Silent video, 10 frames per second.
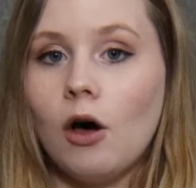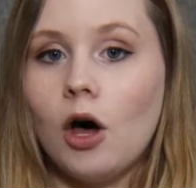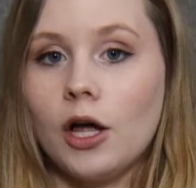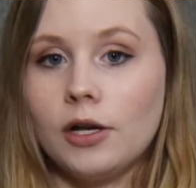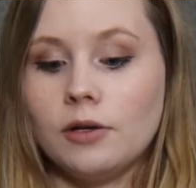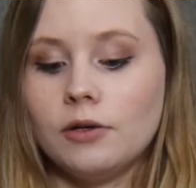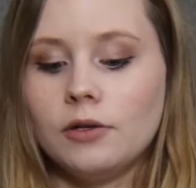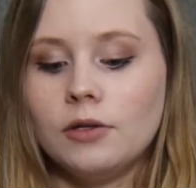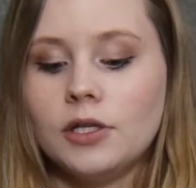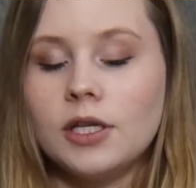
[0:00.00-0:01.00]
on
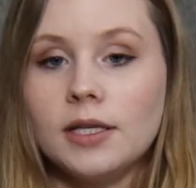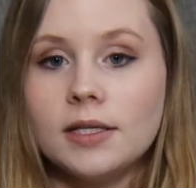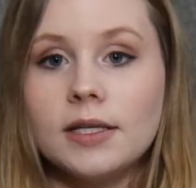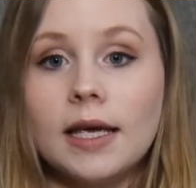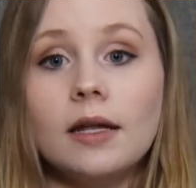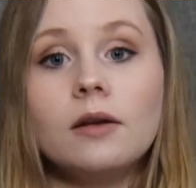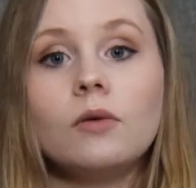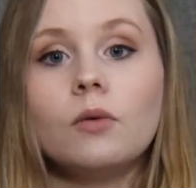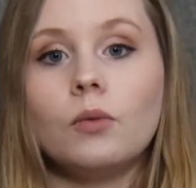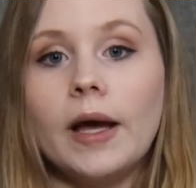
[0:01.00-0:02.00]
to the skin.
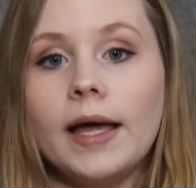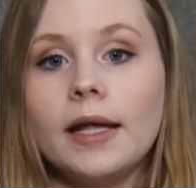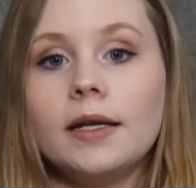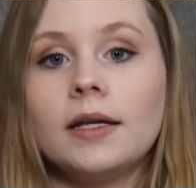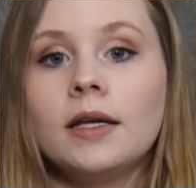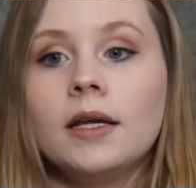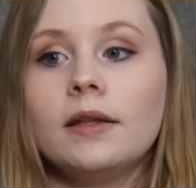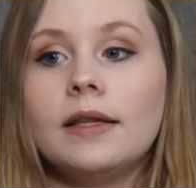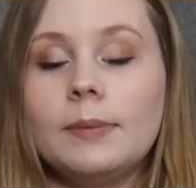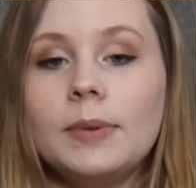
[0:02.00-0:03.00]
When
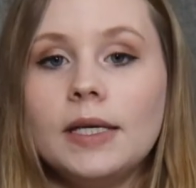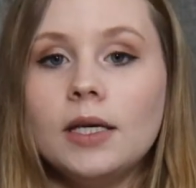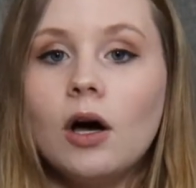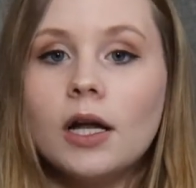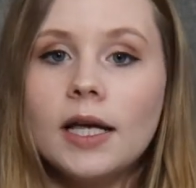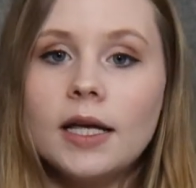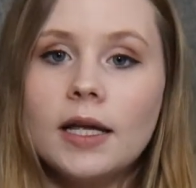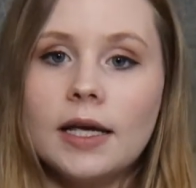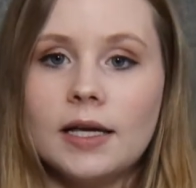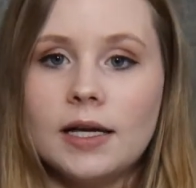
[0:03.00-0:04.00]
they pee on
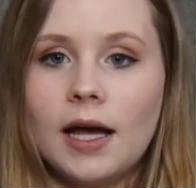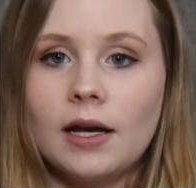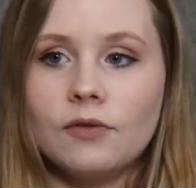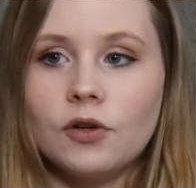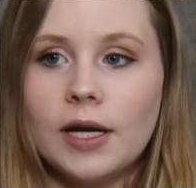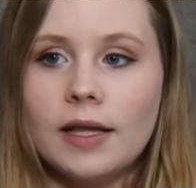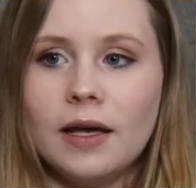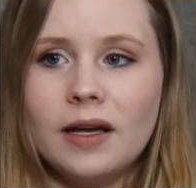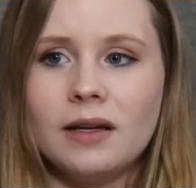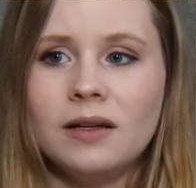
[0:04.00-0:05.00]
it, it can kind of create
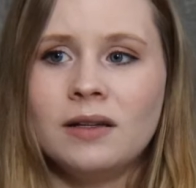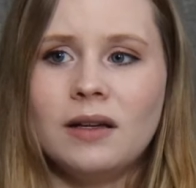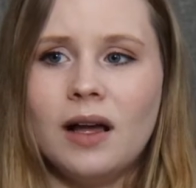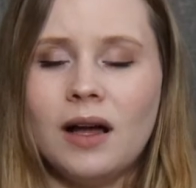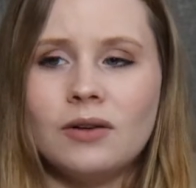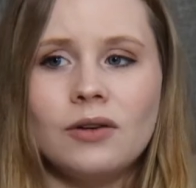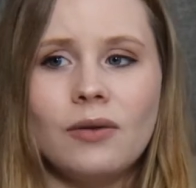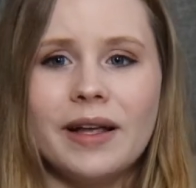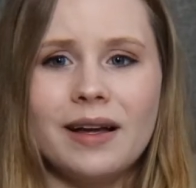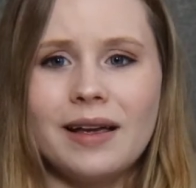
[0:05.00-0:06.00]
like, I don't know,
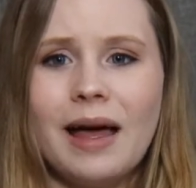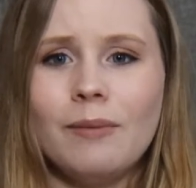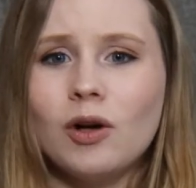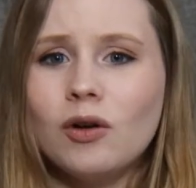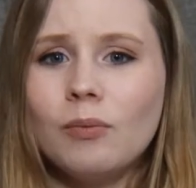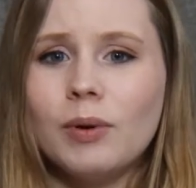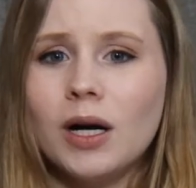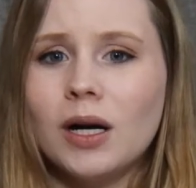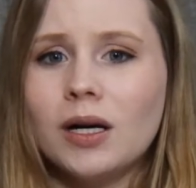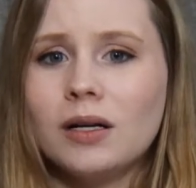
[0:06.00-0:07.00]
like a chemical
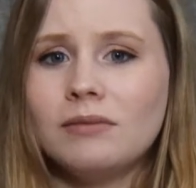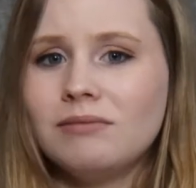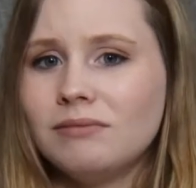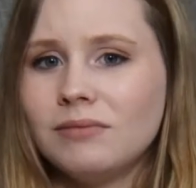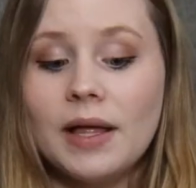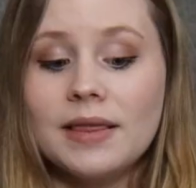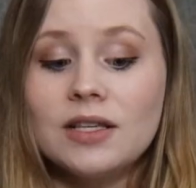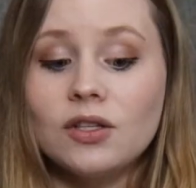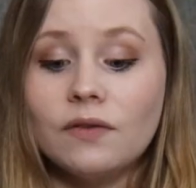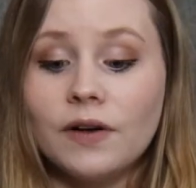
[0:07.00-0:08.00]
burn. But
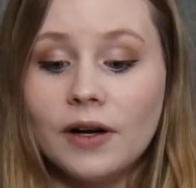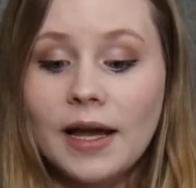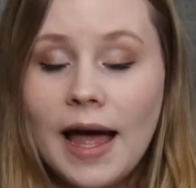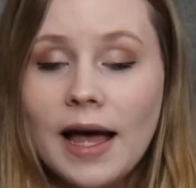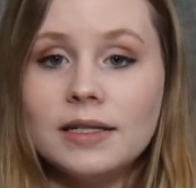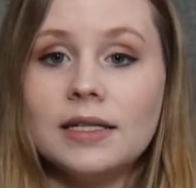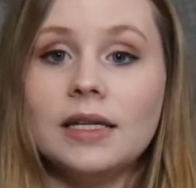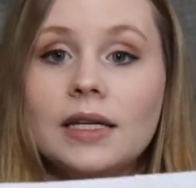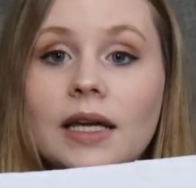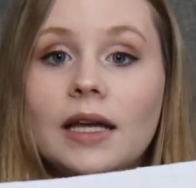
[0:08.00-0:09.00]
these are very
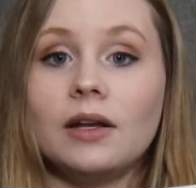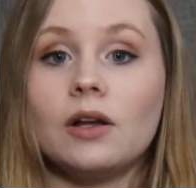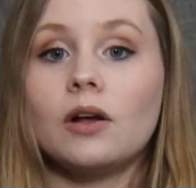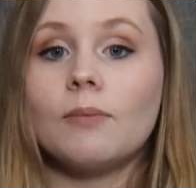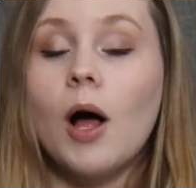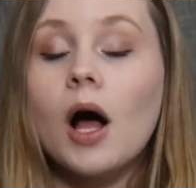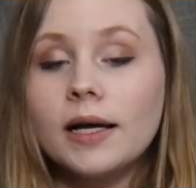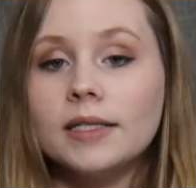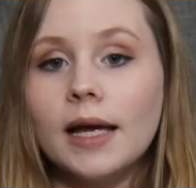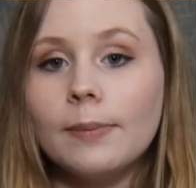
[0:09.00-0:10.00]
handy in
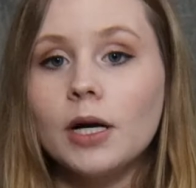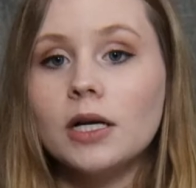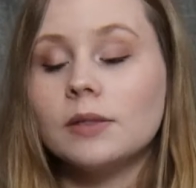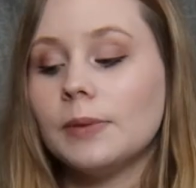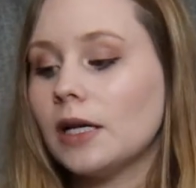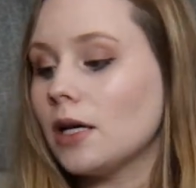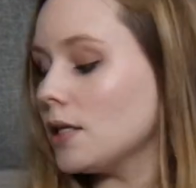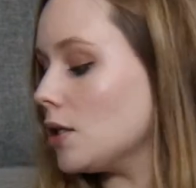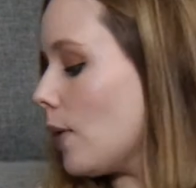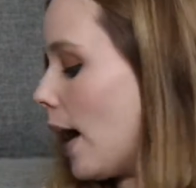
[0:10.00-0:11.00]
pocket diapers
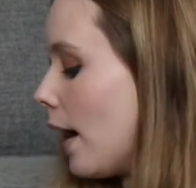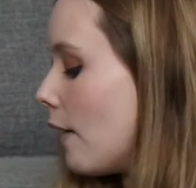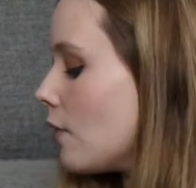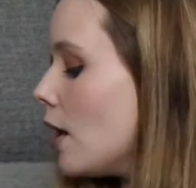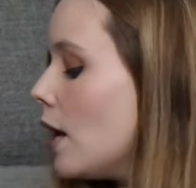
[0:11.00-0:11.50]
because you have